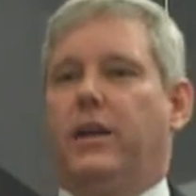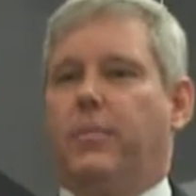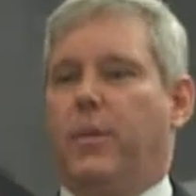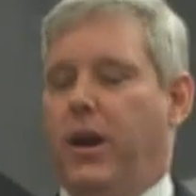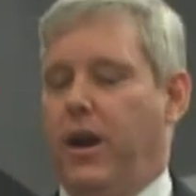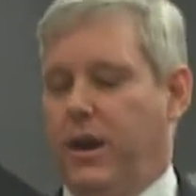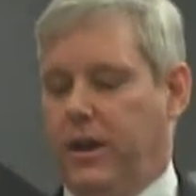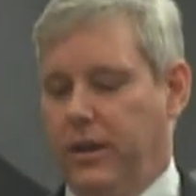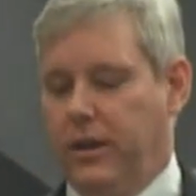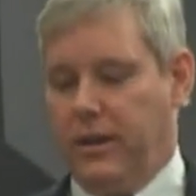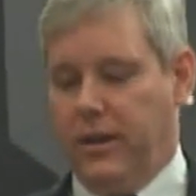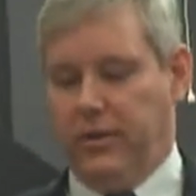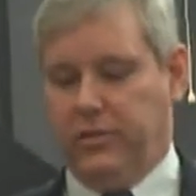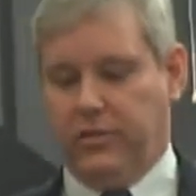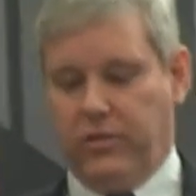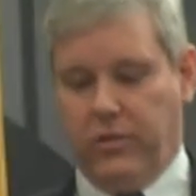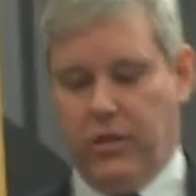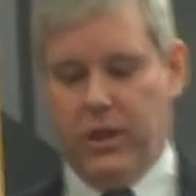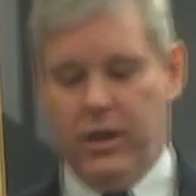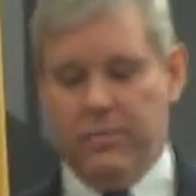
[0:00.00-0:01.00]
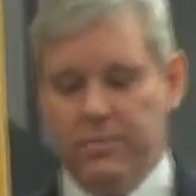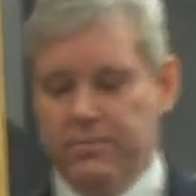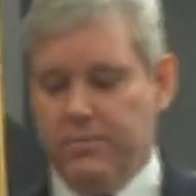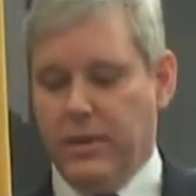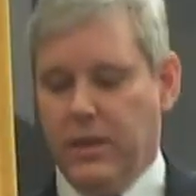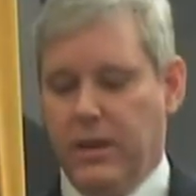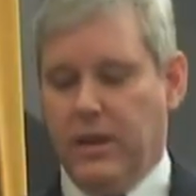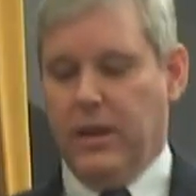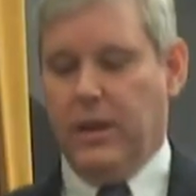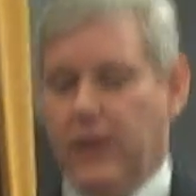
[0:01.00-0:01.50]
in American history.
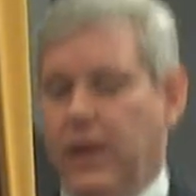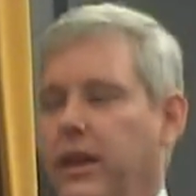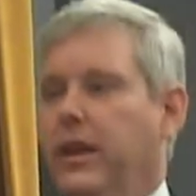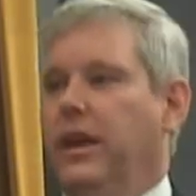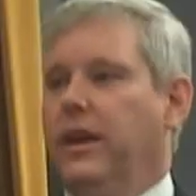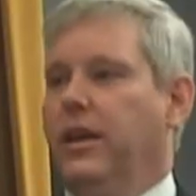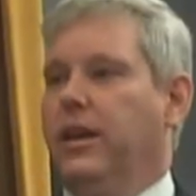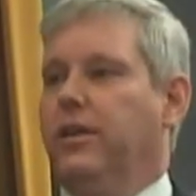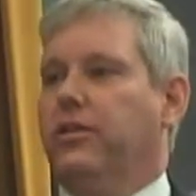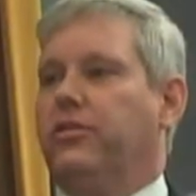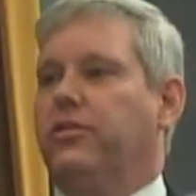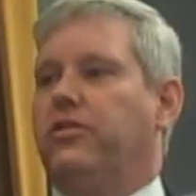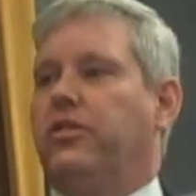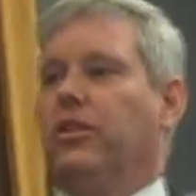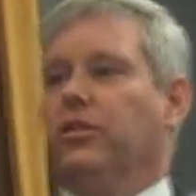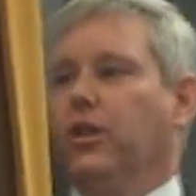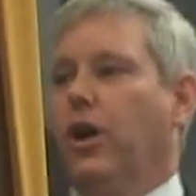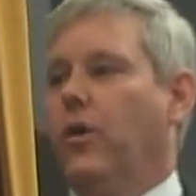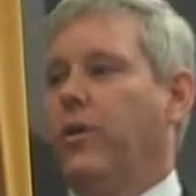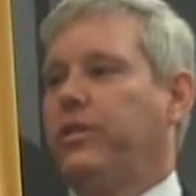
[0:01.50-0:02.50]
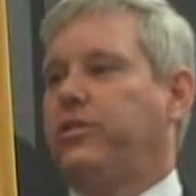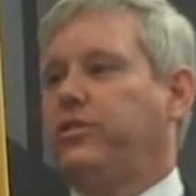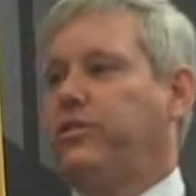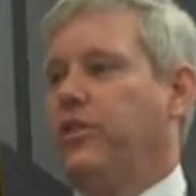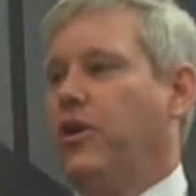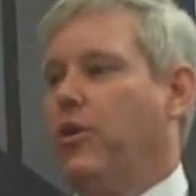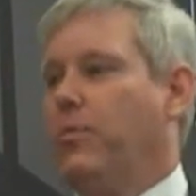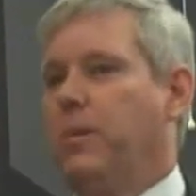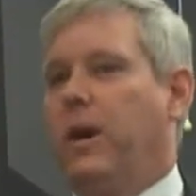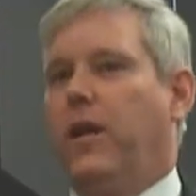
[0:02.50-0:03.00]
It is Lois
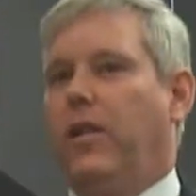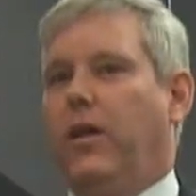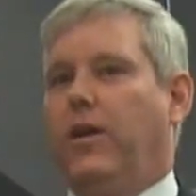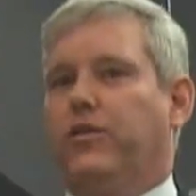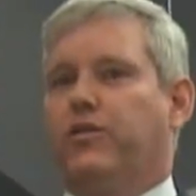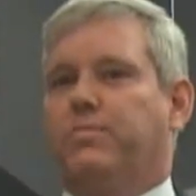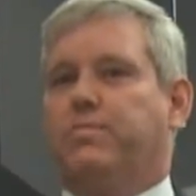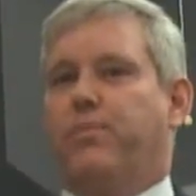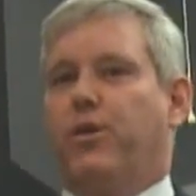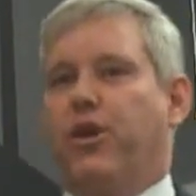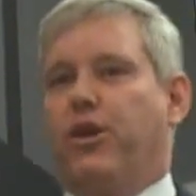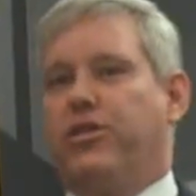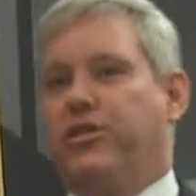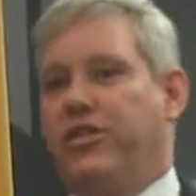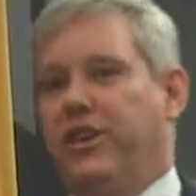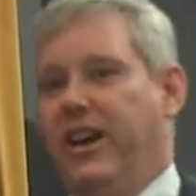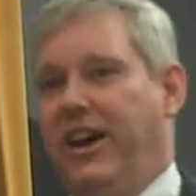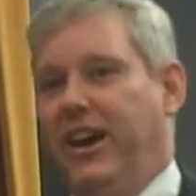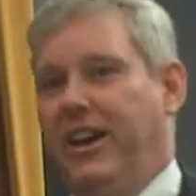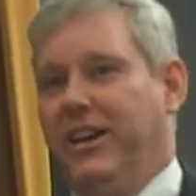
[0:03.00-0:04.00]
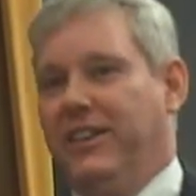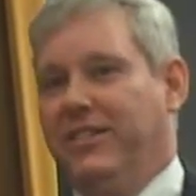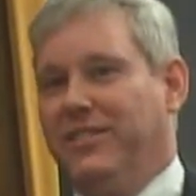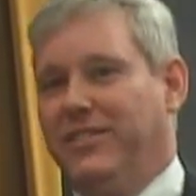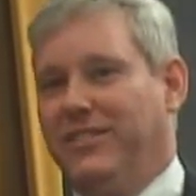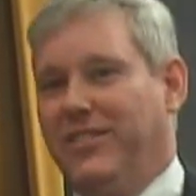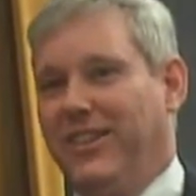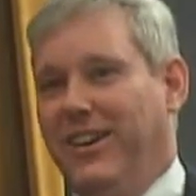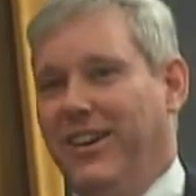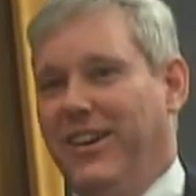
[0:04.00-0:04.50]
Snowmellow's birthday.
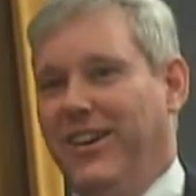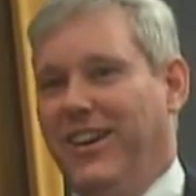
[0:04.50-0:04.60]
Some